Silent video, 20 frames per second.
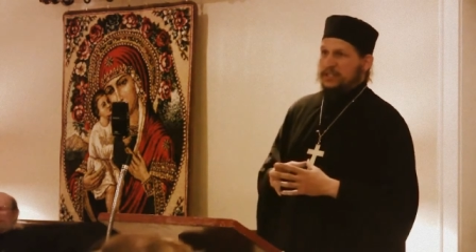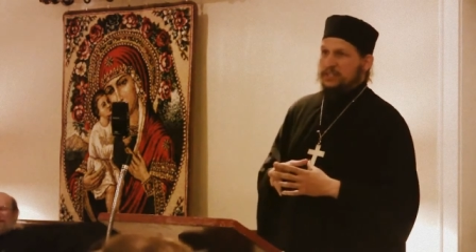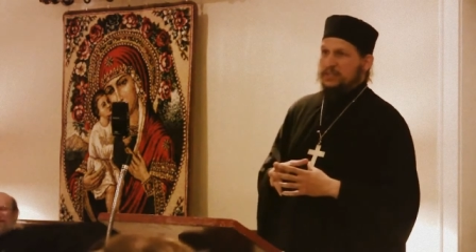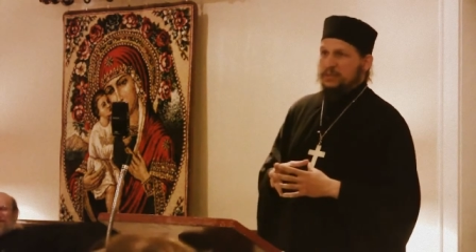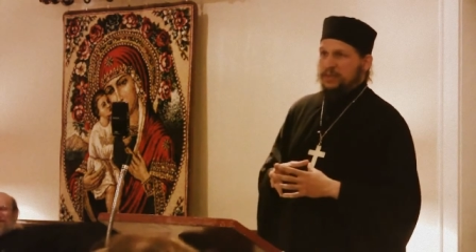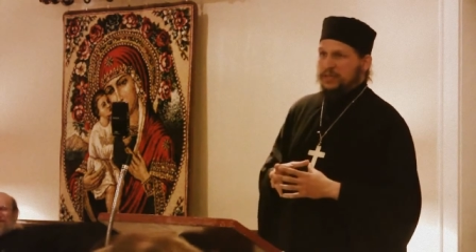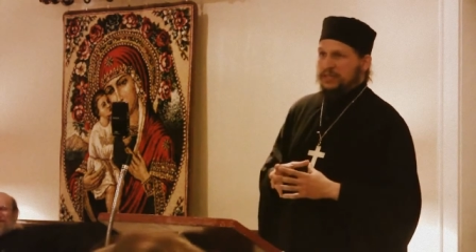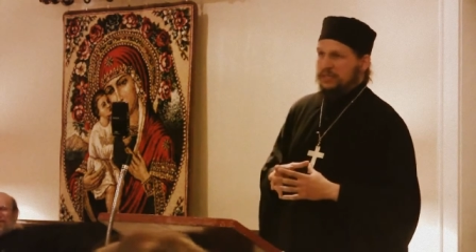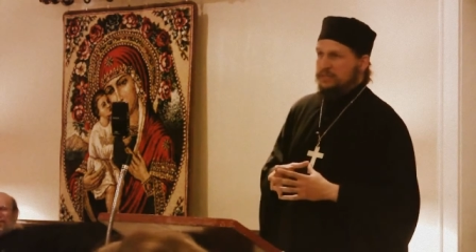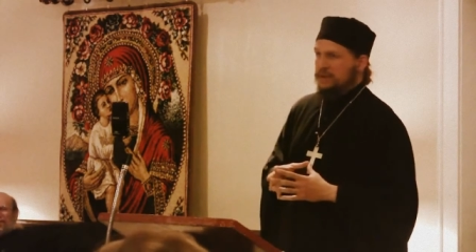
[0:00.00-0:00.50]
He
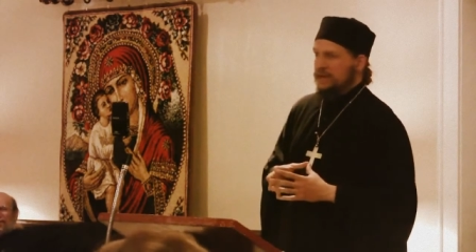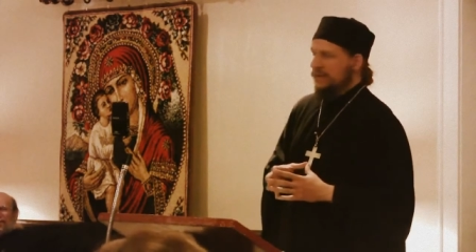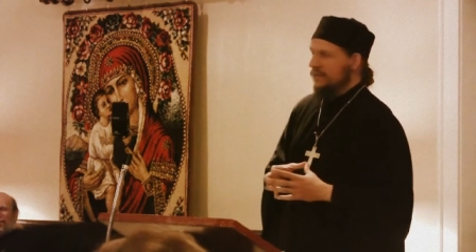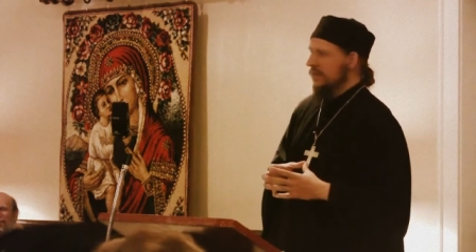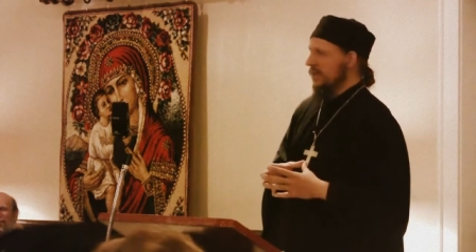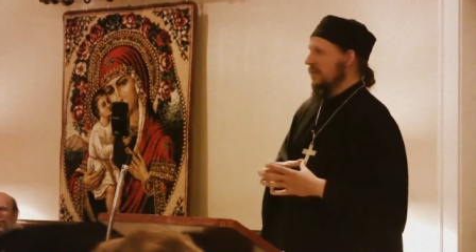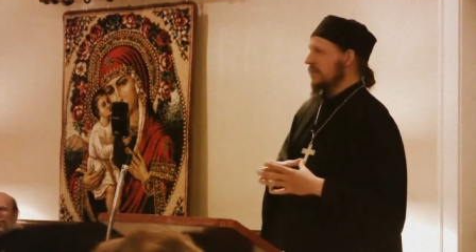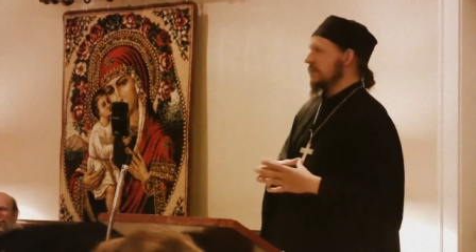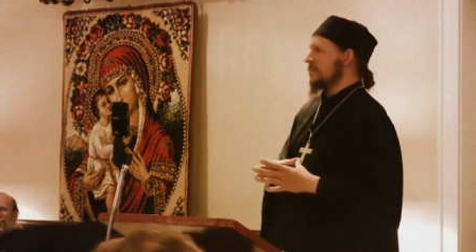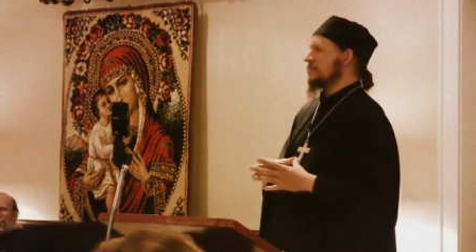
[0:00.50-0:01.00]
speaks
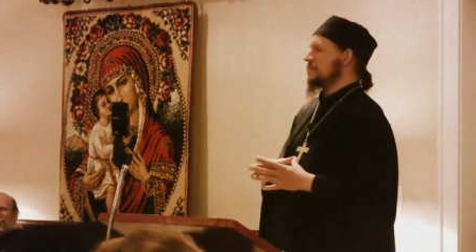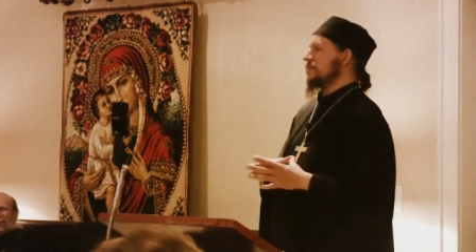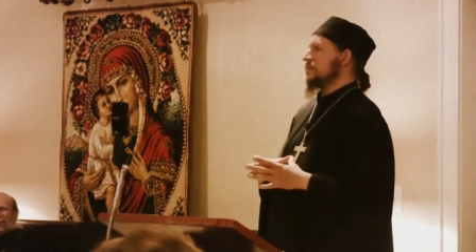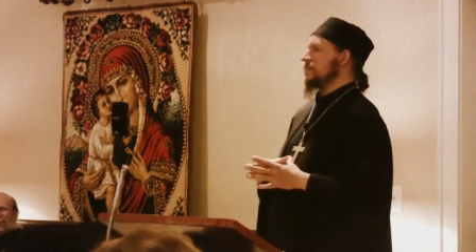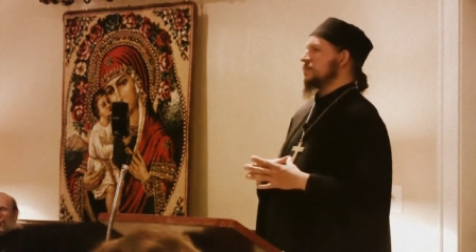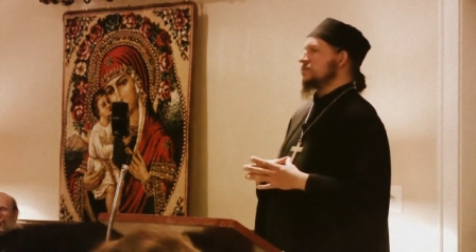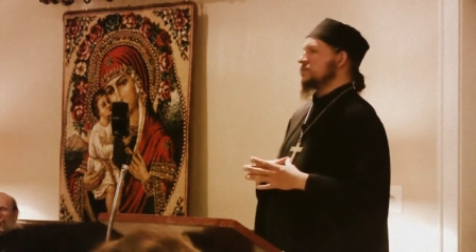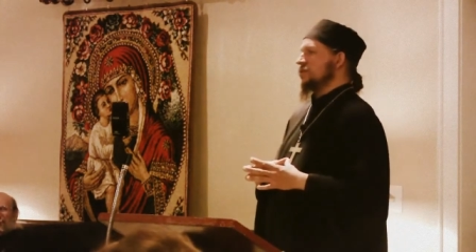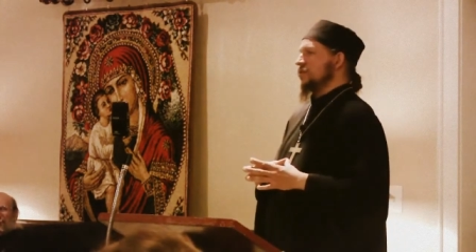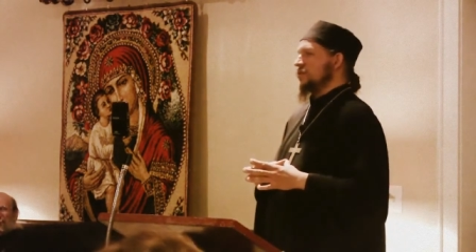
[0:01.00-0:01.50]
about that in his,
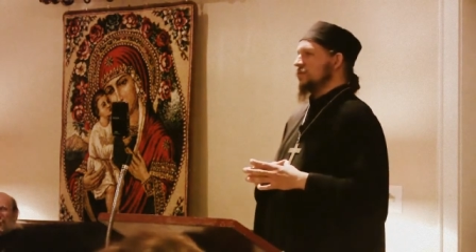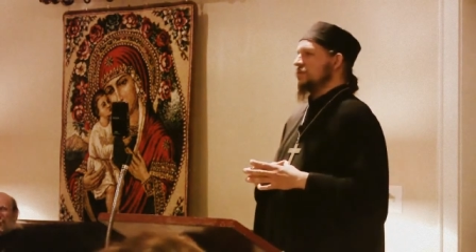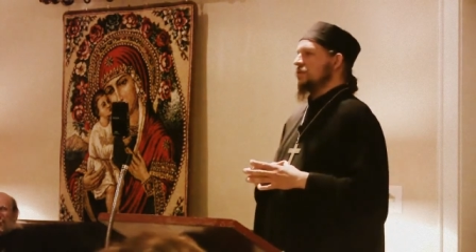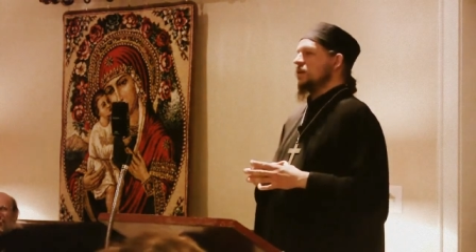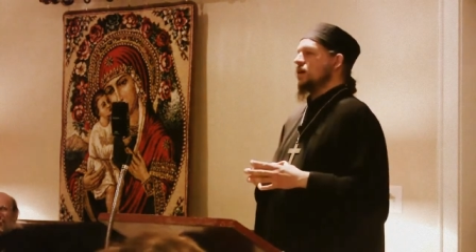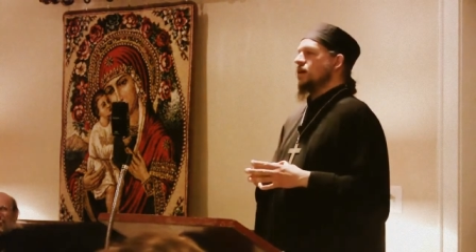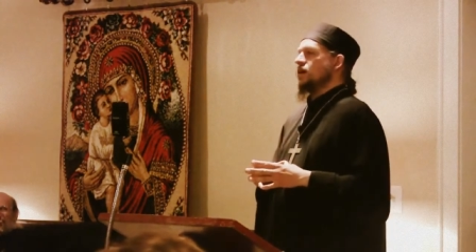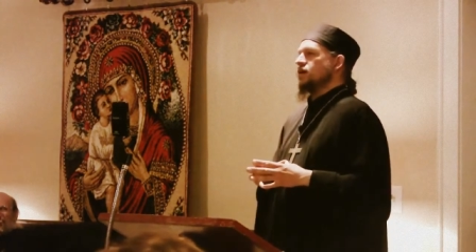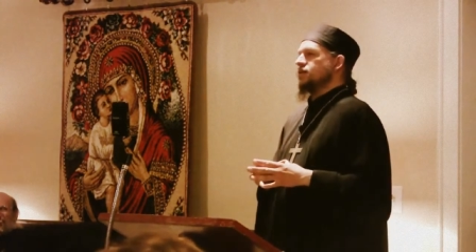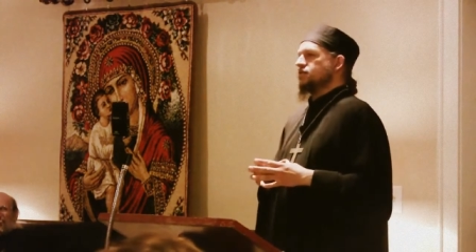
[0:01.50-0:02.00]
in his
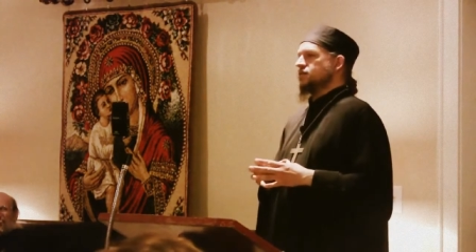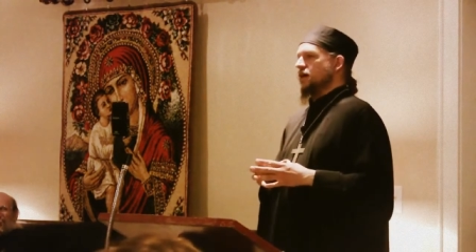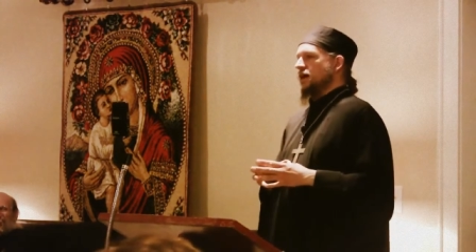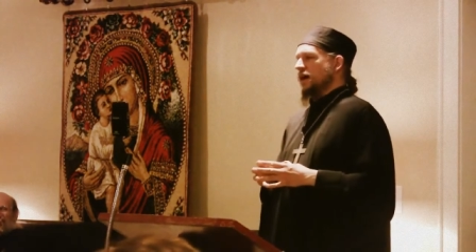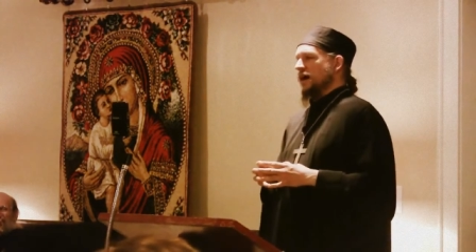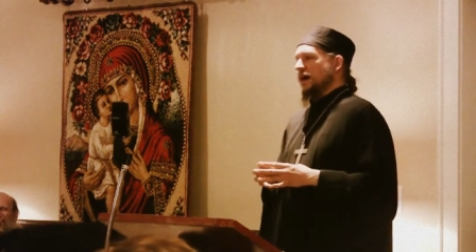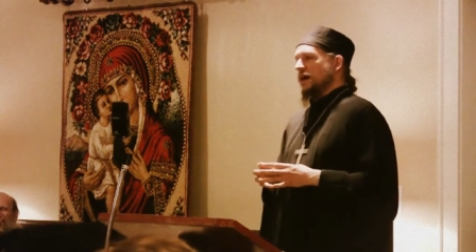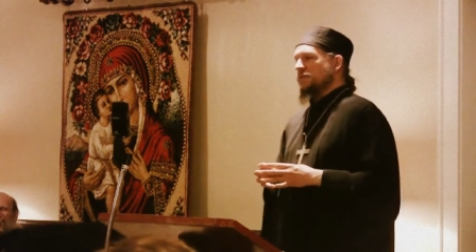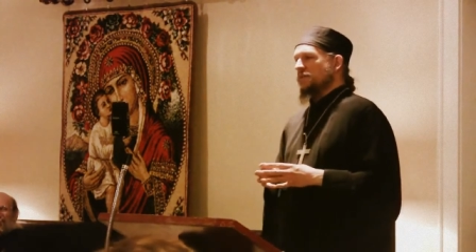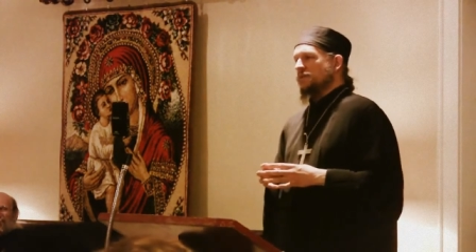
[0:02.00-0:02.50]
own
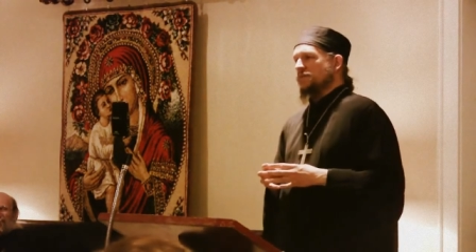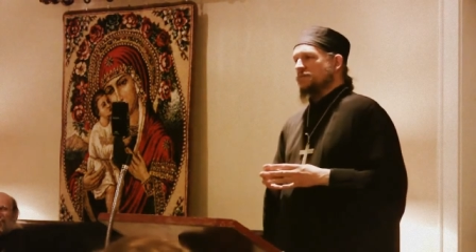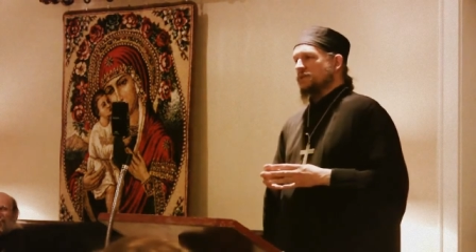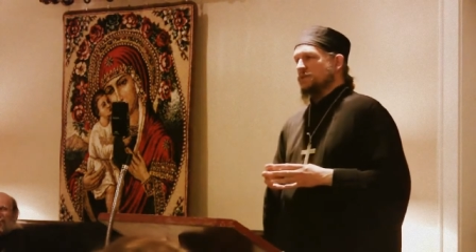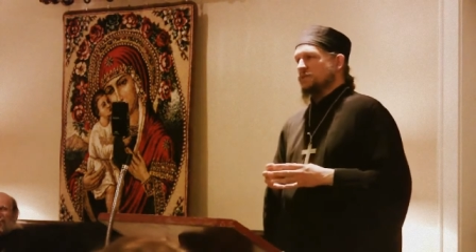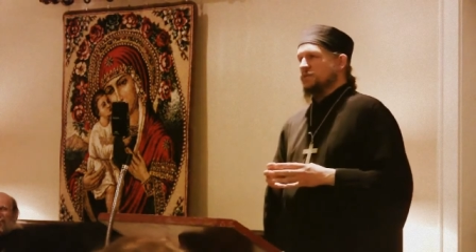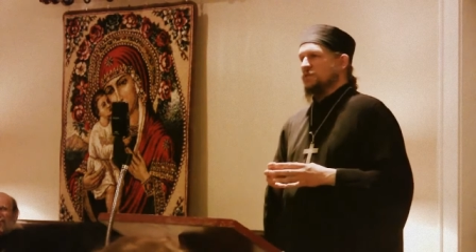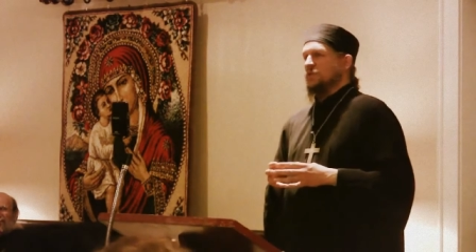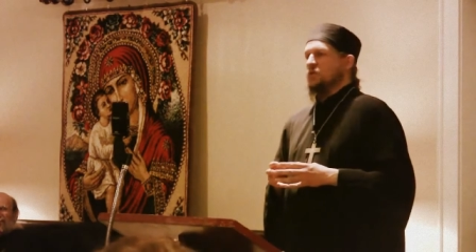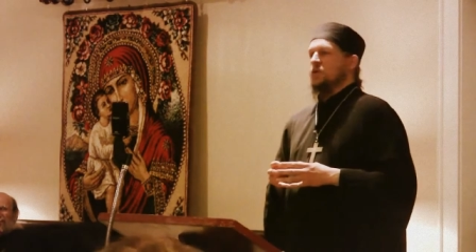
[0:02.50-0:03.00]
time, and
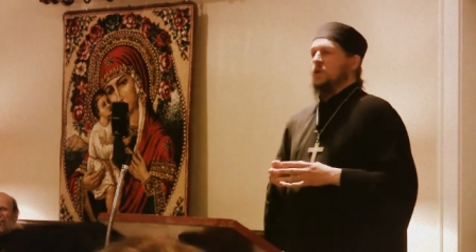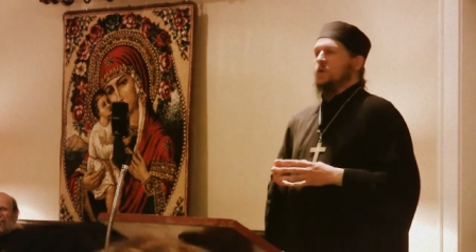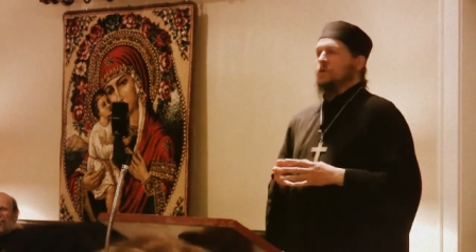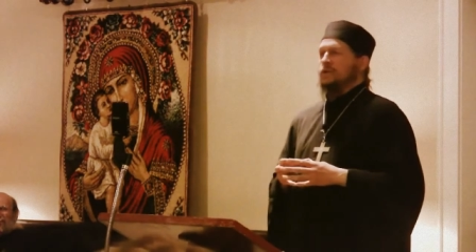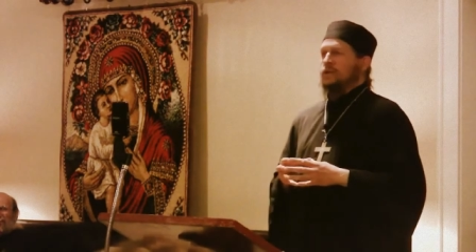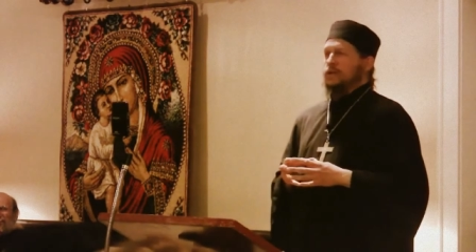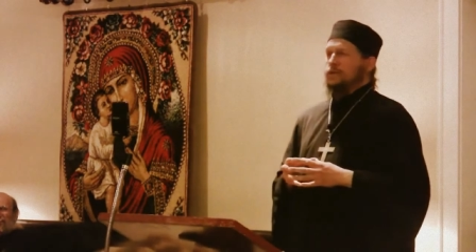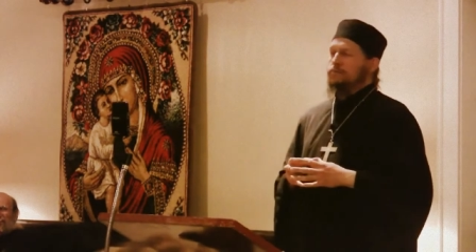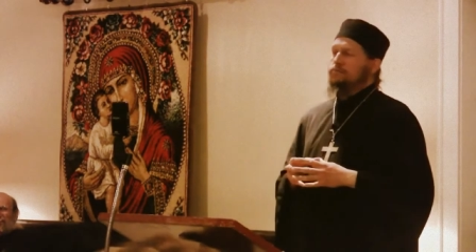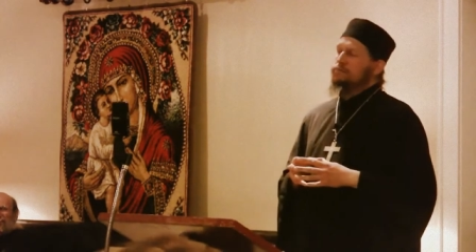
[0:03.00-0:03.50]
people
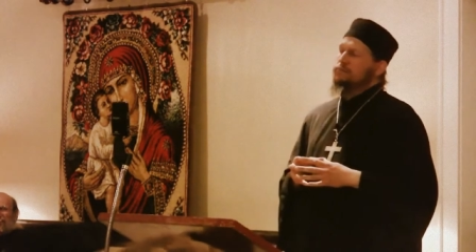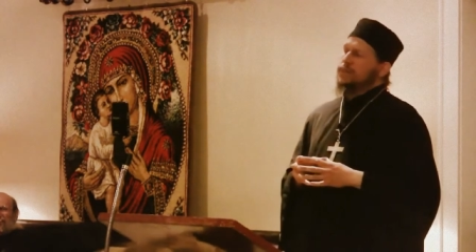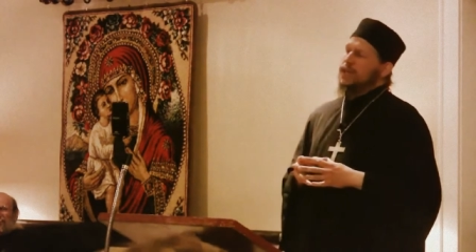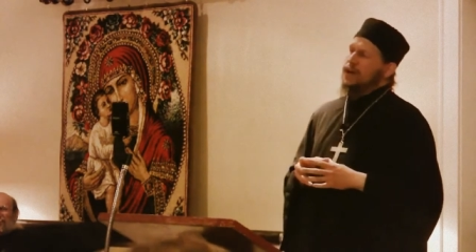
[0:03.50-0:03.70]
quote him.